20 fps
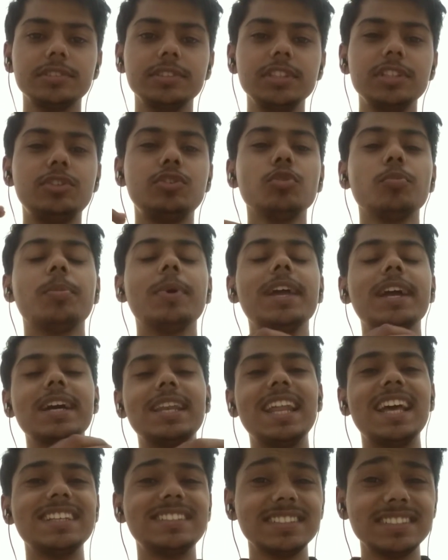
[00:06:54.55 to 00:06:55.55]
need to pay a
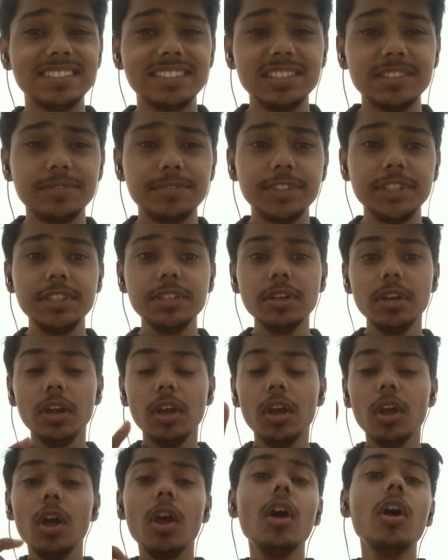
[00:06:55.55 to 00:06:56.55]
licensing fee
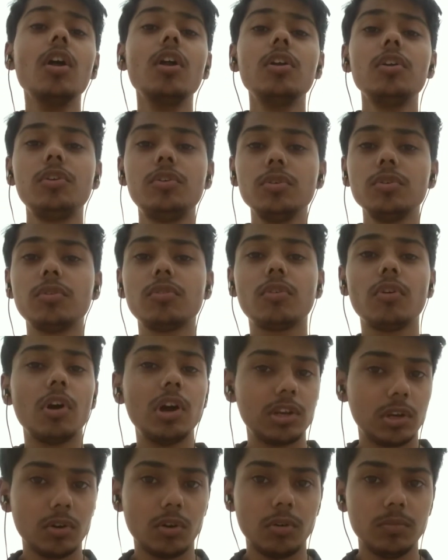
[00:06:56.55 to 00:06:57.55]
to
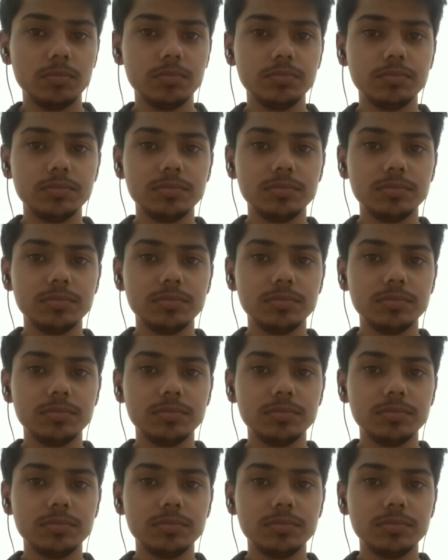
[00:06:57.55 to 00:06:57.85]
Qualcomm.